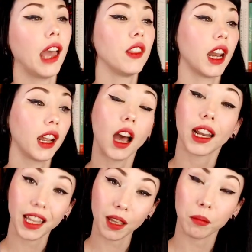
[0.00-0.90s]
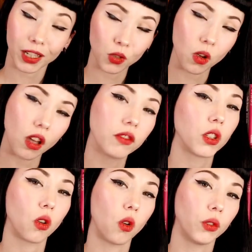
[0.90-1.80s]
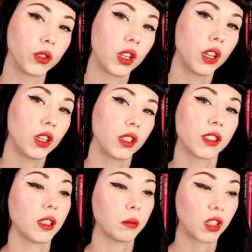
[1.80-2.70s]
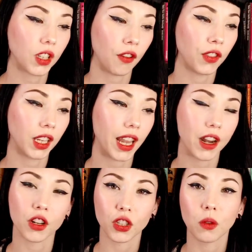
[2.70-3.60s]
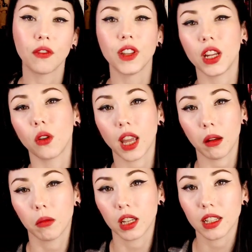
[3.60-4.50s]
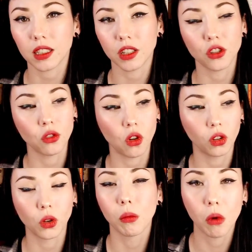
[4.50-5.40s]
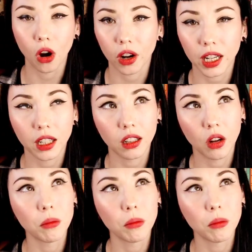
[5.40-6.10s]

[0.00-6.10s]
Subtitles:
And then I got him, my 12-year-old, some stuff that caters to a video game that he's into called Omori,